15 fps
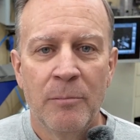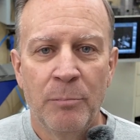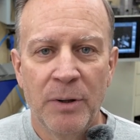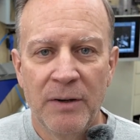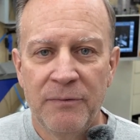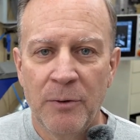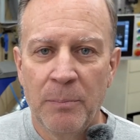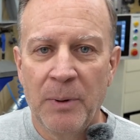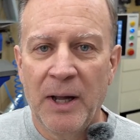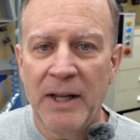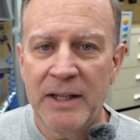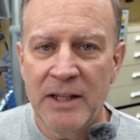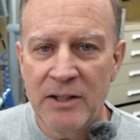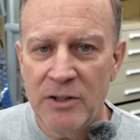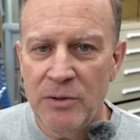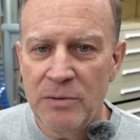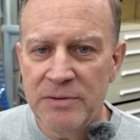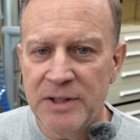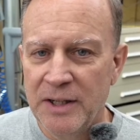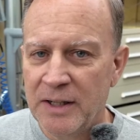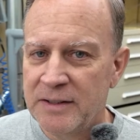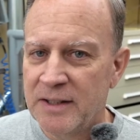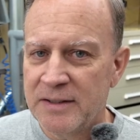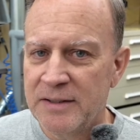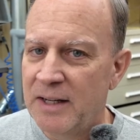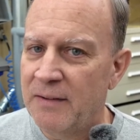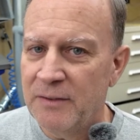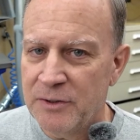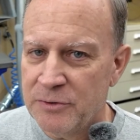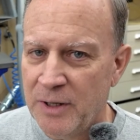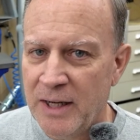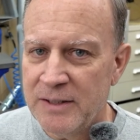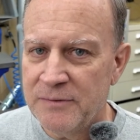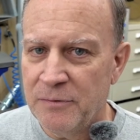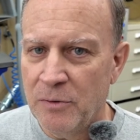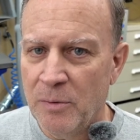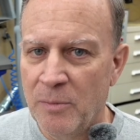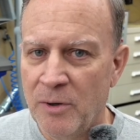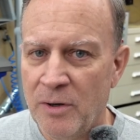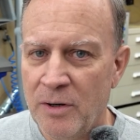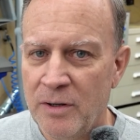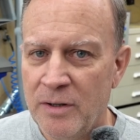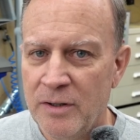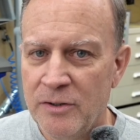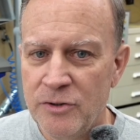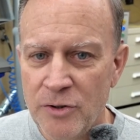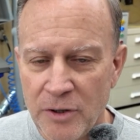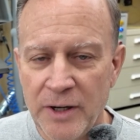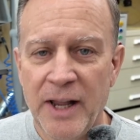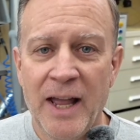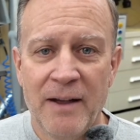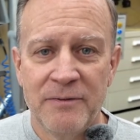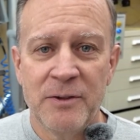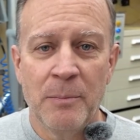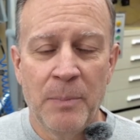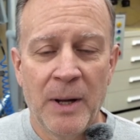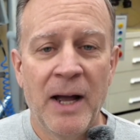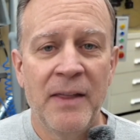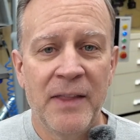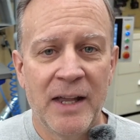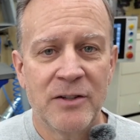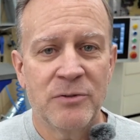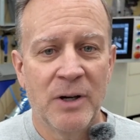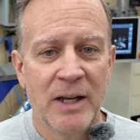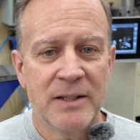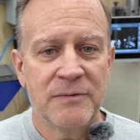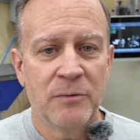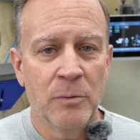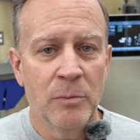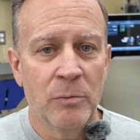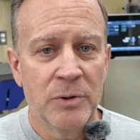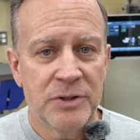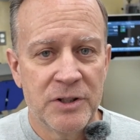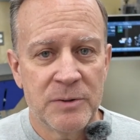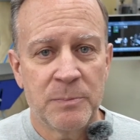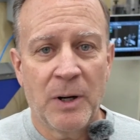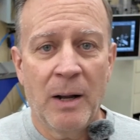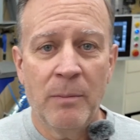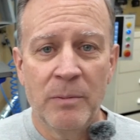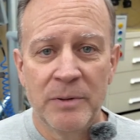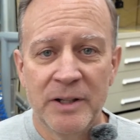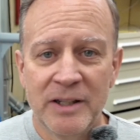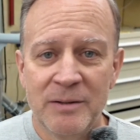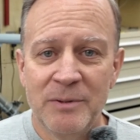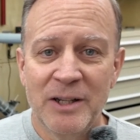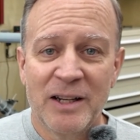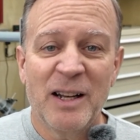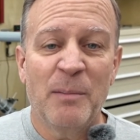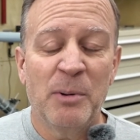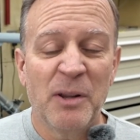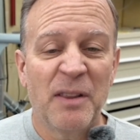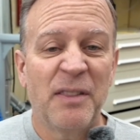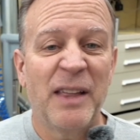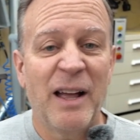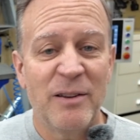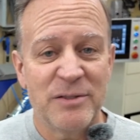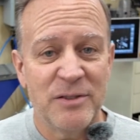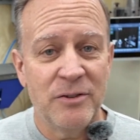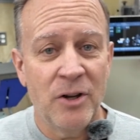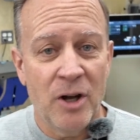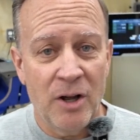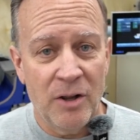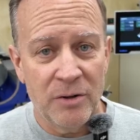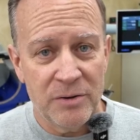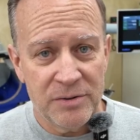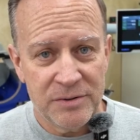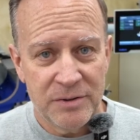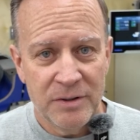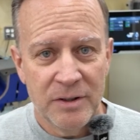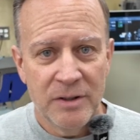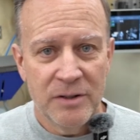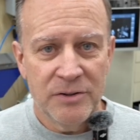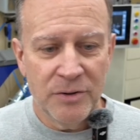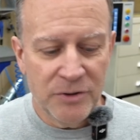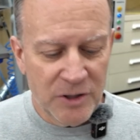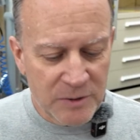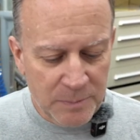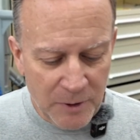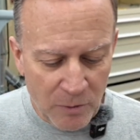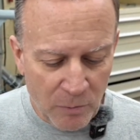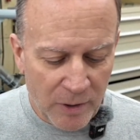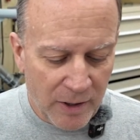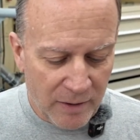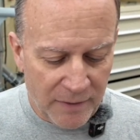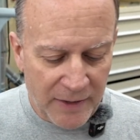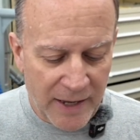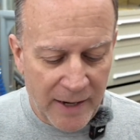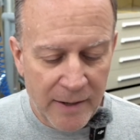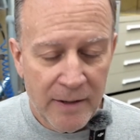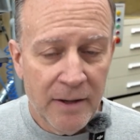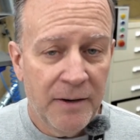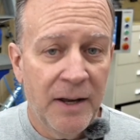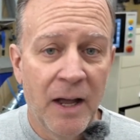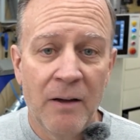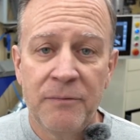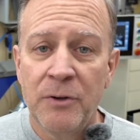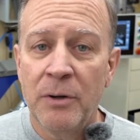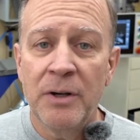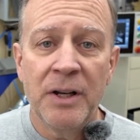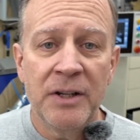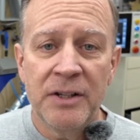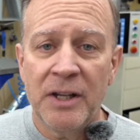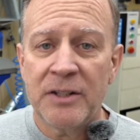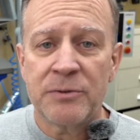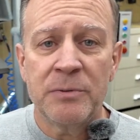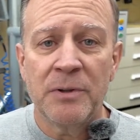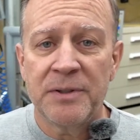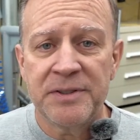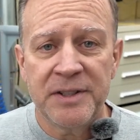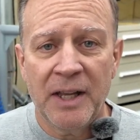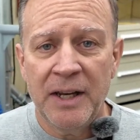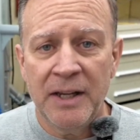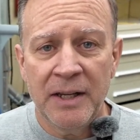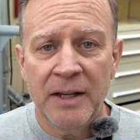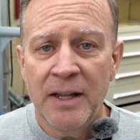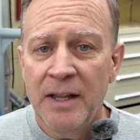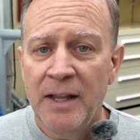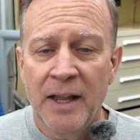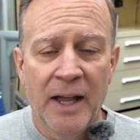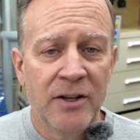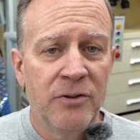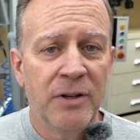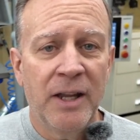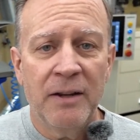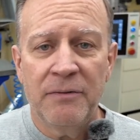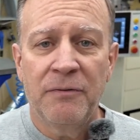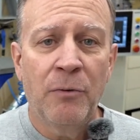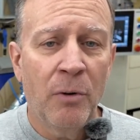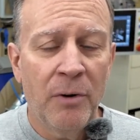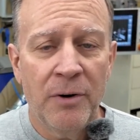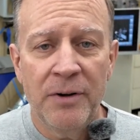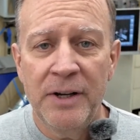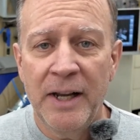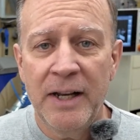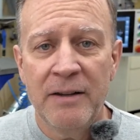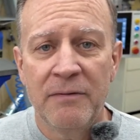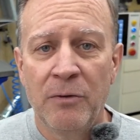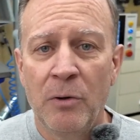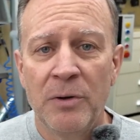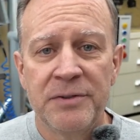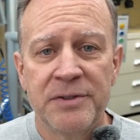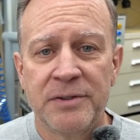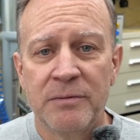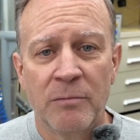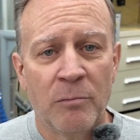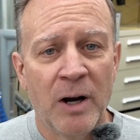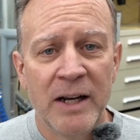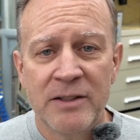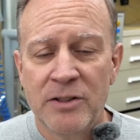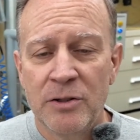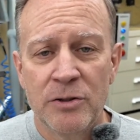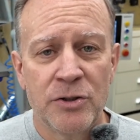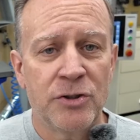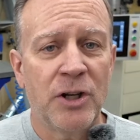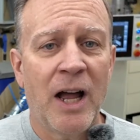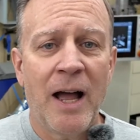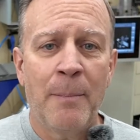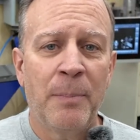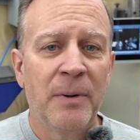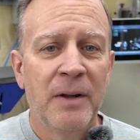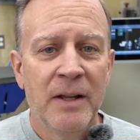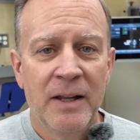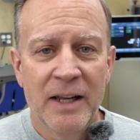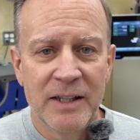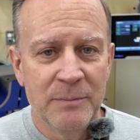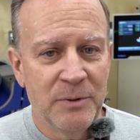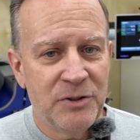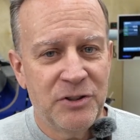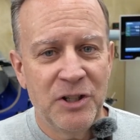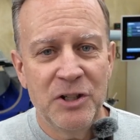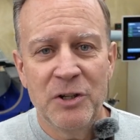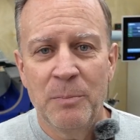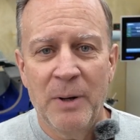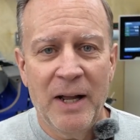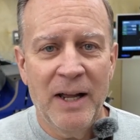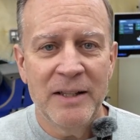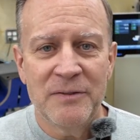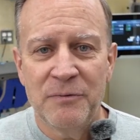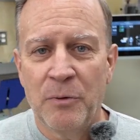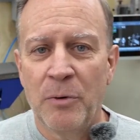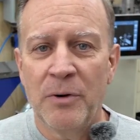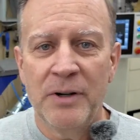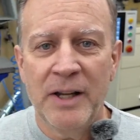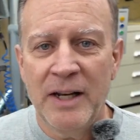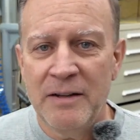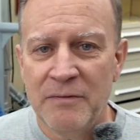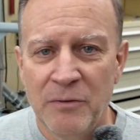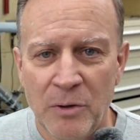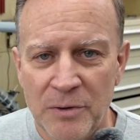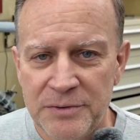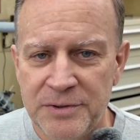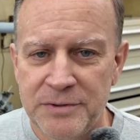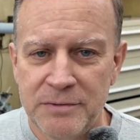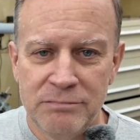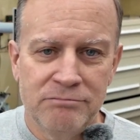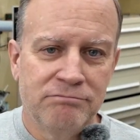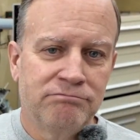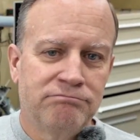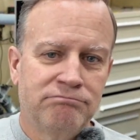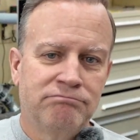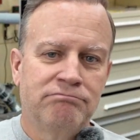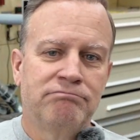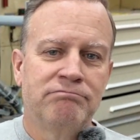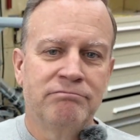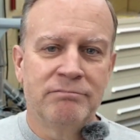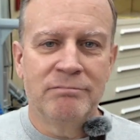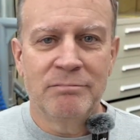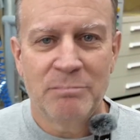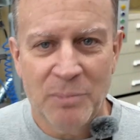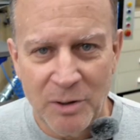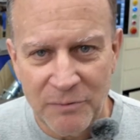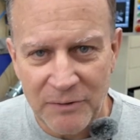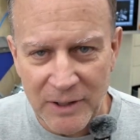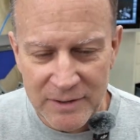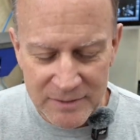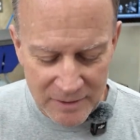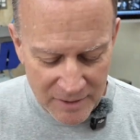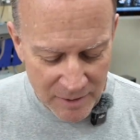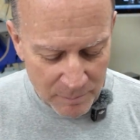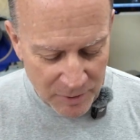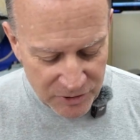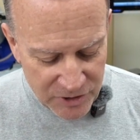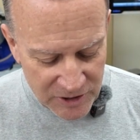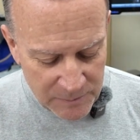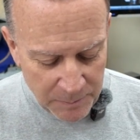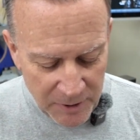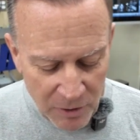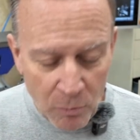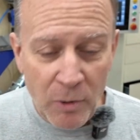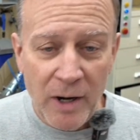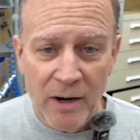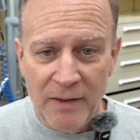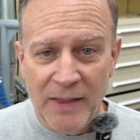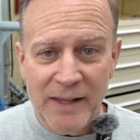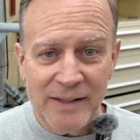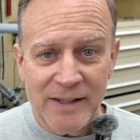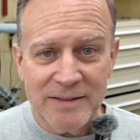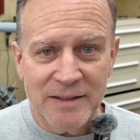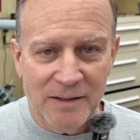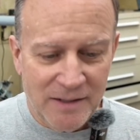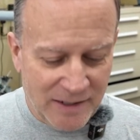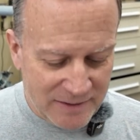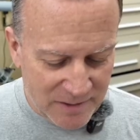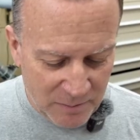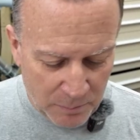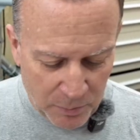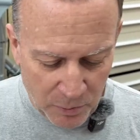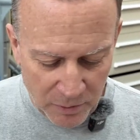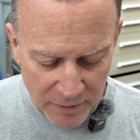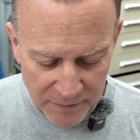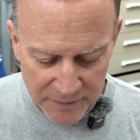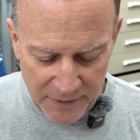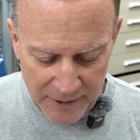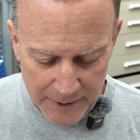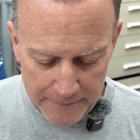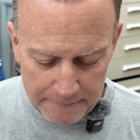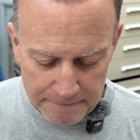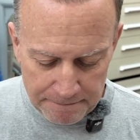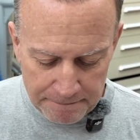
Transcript: But if you're buying it used and it doesn't have the transformer, you're going to have to buy that transformer, which is probably going to be a couple of $1,000s. So just be aware of that. Now, if you're in an industrial setting and you get 480 volts right to your shop and the machine you're buying is 480 volts, perfect. But just be aware of that. That's an important thing.